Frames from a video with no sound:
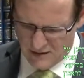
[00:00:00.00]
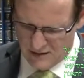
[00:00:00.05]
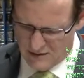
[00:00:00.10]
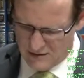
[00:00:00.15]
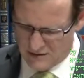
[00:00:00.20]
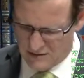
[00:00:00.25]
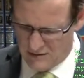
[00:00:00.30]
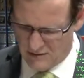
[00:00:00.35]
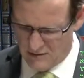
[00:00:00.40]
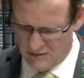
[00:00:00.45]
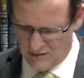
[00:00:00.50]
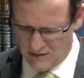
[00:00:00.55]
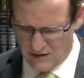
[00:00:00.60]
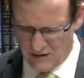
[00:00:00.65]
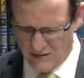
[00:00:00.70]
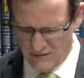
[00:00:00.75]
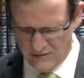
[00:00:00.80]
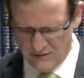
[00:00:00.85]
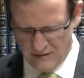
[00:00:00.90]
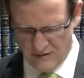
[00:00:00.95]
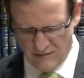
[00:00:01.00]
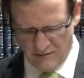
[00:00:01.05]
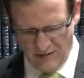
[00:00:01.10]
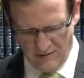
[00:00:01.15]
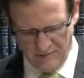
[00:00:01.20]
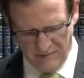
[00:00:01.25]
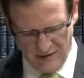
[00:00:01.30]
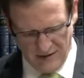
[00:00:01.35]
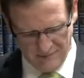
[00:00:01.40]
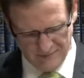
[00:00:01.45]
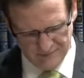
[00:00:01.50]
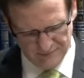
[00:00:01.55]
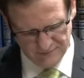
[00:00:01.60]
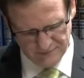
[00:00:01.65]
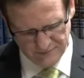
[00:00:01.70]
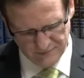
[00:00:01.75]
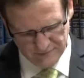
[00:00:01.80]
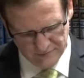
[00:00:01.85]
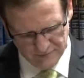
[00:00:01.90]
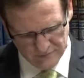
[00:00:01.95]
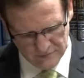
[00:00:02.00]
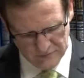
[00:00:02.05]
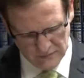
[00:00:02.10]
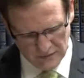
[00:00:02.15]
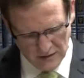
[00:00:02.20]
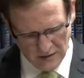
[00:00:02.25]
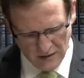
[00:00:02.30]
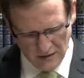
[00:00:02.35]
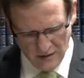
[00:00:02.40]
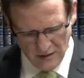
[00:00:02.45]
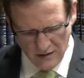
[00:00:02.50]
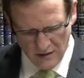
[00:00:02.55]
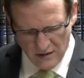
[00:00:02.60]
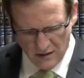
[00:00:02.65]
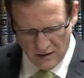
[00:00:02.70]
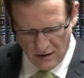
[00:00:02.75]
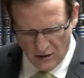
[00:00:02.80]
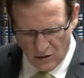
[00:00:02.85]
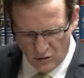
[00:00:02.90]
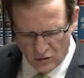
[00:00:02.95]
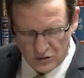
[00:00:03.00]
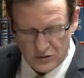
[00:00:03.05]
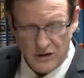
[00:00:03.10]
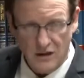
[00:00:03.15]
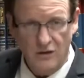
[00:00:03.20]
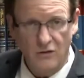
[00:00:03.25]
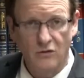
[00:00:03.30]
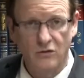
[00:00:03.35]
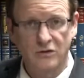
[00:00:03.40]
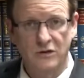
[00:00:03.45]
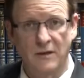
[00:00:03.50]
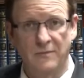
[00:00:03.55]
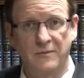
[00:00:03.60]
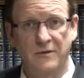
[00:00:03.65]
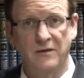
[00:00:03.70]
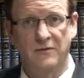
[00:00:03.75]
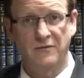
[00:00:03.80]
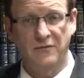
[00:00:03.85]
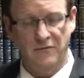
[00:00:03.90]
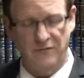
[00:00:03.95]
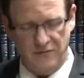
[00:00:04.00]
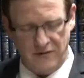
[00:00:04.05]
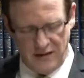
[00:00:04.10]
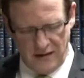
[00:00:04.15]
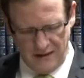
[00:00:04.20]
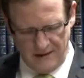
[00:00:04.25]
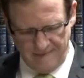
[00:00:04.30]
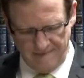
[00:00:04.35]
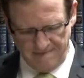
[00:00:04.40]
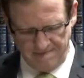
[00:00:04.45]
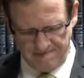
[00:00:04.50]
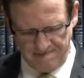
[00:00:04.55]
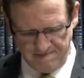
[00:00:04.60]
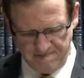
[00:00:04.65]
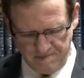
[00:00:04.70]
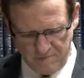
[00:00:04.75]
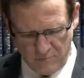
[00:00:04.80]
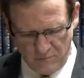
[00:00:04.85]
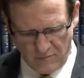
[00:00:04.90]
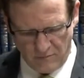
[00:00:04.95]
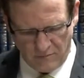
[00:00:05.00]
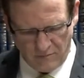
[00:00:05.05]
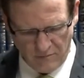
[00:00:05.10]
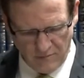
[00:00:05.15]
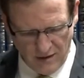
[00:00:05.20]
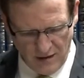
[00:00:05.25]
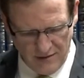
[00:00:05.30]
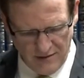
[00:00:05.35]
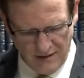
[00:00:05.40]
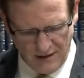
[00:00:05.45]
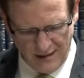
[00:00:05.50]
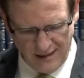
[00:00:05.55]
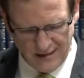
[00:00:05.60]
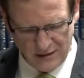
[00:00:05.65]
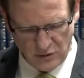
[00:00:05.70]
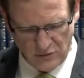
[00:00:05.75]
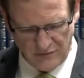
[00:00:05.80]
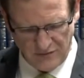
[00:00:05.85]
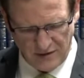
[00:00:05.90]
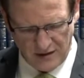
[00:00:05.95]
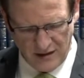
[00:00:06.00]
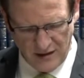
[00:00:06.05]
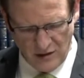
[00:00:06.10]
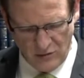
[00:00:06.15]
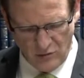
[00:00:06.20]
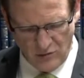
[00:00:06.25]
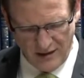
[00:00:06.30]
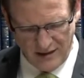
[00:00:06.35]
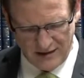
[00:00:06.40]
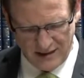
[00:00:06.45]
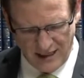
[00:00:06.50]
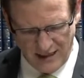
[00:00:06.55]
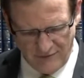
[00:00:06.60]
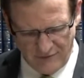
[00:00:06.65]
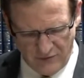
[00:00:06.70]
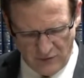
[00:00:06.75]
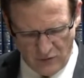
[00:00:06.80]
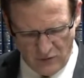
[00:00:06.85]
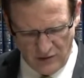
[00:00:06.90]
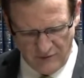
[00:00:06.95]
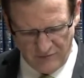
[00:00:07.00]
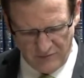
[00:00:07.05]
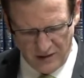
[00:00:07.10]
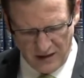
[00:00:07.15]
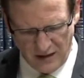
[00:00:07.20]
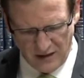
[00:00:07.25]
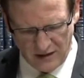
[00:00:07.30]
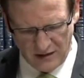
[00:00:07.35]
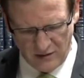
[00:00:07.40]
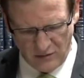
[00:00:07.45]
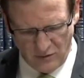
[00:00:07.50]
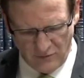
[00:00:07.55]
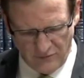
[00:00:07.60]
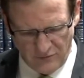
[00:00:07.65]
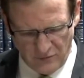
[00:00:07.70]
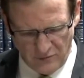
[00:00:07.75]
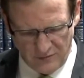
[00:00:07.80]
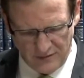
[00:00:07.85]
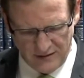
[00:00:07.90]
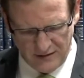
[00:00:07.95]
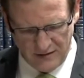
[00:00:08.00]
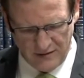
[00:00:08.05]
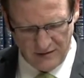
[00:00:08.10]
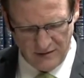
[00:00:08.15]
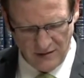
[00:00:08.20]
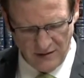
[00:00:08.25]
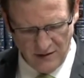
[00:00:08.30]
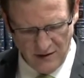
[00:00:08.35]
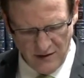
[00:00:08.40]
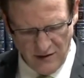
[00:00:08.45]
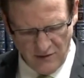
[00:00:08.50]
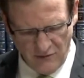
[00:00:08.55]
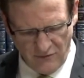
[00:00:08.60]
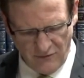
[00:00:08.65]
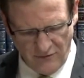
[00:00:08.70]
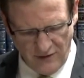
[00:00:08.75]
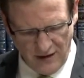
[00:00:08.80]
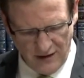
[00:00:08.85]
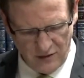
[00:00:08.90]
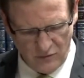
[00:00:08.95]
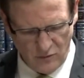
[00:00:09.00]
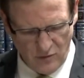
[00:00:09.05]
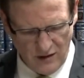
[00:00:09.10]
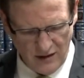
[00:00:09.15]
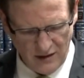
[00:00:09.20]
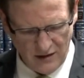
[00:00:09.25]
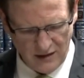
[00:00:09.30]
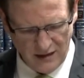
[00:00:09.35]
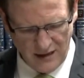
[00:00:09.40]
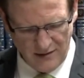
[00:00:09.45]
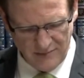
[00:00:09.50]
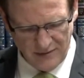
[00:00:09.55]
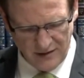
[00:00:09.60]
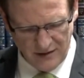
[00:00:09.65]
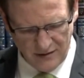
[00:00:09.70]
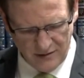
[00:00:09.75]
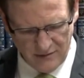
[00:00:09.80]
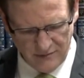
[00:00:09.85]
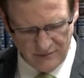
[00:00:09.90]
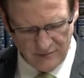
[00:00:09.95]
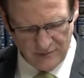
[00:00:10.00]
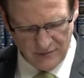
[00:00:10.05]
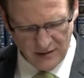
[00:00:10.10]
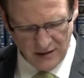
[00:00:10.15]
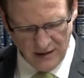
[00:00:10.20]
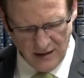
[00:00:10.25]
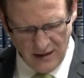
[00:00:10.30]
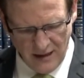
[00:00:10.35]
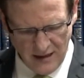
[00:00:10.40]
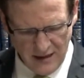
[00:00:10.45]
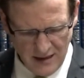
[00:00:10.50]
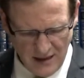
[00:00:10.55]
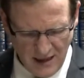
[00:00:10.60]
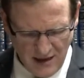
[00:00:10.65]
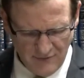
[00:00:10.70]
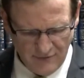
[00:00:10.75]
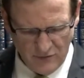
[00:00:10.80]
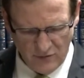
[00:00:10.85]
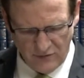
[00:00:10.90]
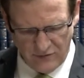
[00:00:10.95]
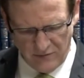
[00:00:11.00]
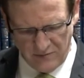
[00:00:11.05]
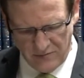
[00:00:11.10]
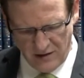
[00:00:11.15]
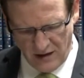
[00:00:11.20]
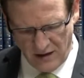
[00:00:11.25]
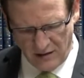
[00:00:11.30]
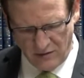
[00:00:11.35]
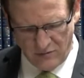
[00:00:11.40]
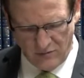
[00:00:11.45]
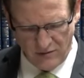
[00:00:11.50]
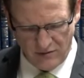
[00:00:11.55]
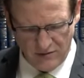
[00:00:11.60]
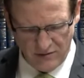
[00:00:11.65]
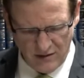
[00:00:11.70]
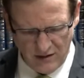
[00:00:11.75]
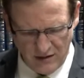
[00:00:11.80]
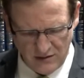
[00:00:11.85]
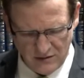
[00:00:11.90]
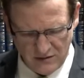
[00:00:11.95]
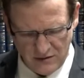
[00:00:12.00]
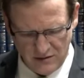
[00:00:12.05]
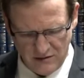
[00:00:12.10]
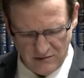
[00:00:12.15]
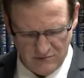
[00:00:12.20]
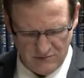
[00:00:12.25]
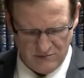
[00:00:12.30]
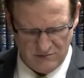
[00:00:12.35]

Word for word: So here is the Rambam, L'chosh Gago, chapter 15. In the case of a king weight half holy bark of forbidden fat while a commoner, and half of it back with his